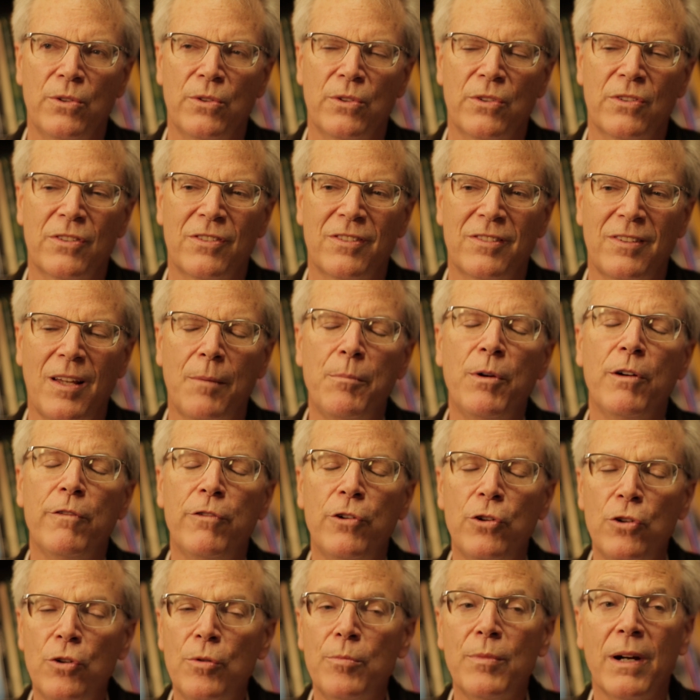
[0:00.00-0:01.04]
some of
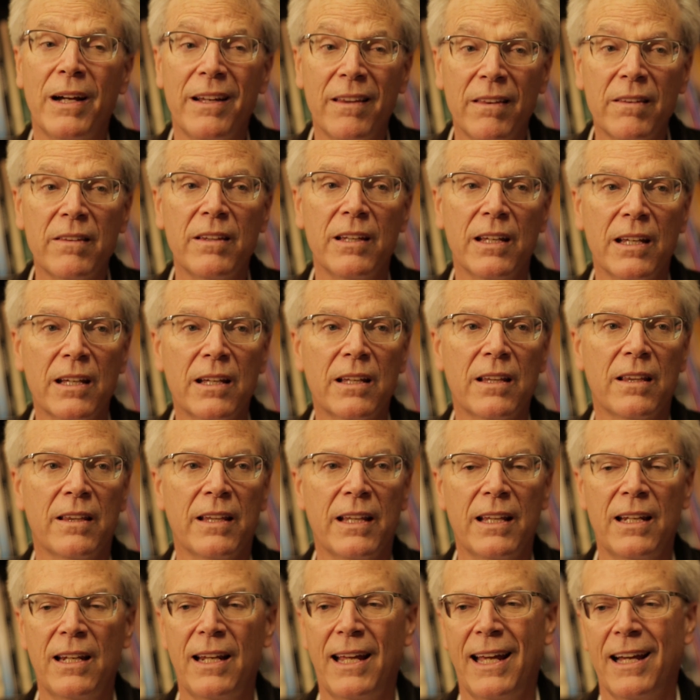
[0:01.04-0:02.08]
whom I think
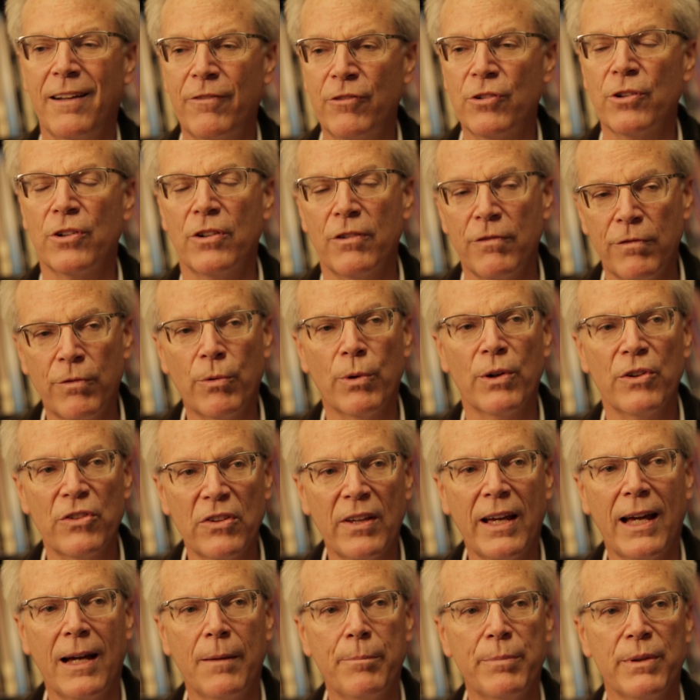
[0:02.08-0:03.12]
then after divorce
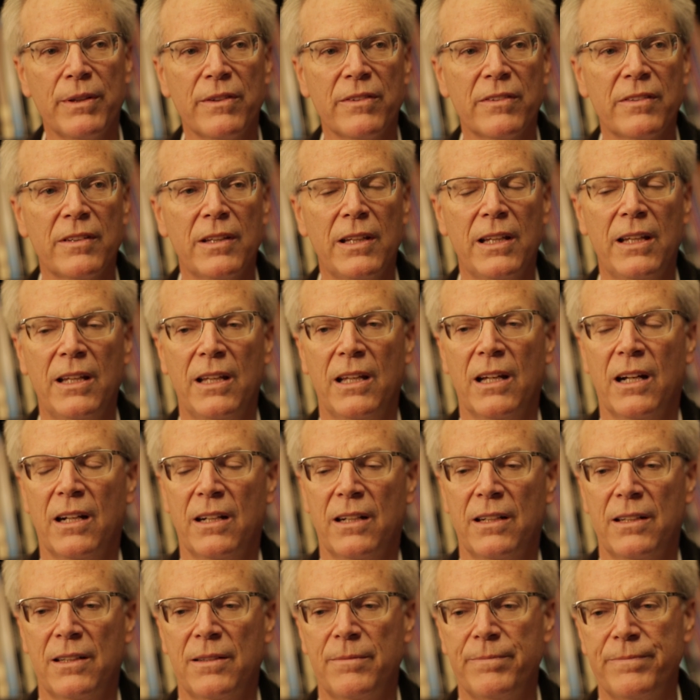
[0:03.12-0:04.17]
happens
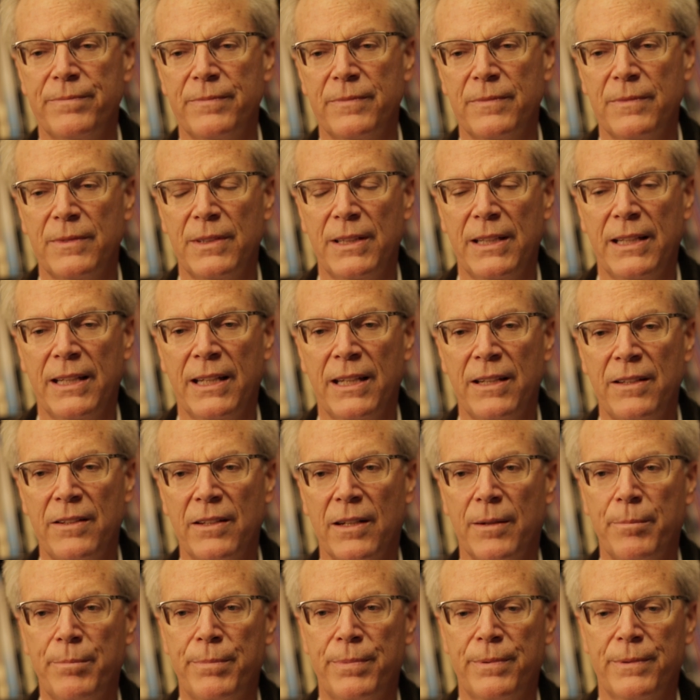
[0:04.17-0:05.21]
end
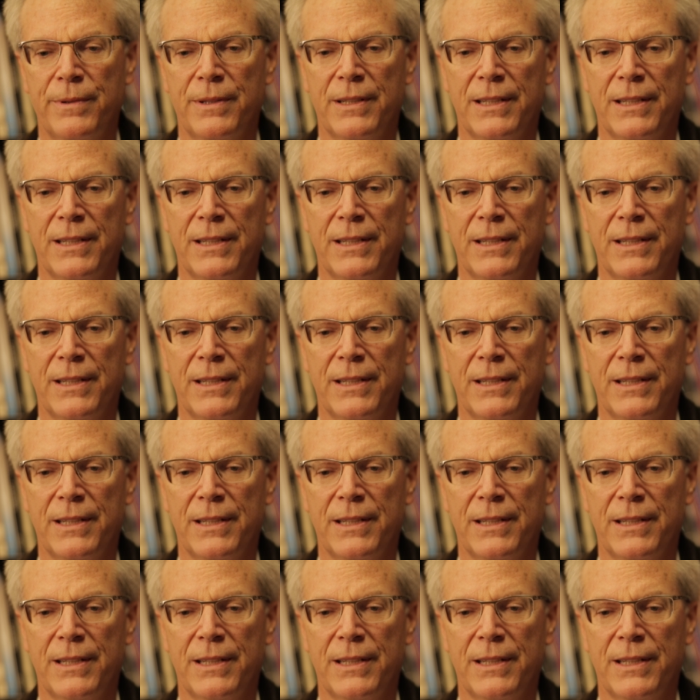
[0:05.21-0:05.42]
up